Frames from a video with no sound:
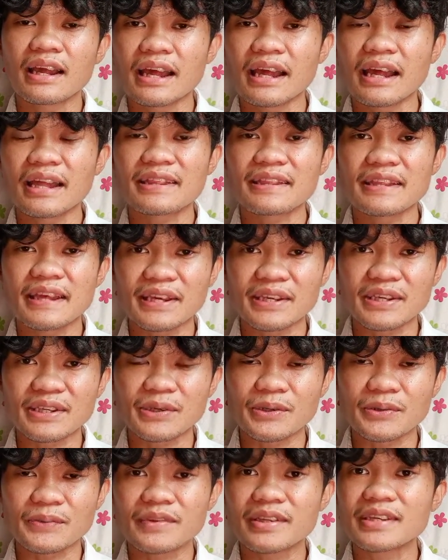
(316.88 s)
and thank
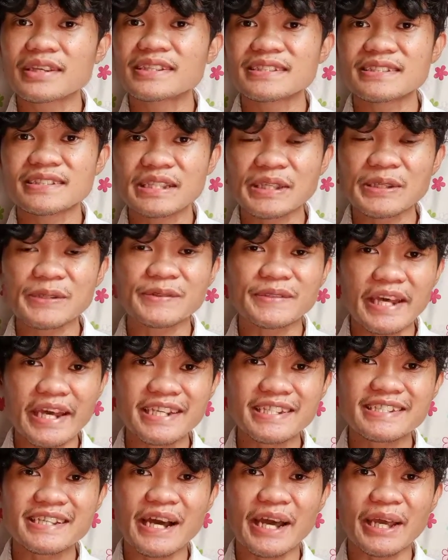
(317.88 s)
you. See you
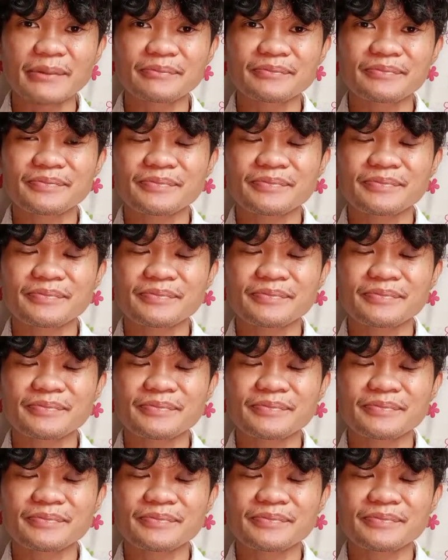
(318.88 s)
next time.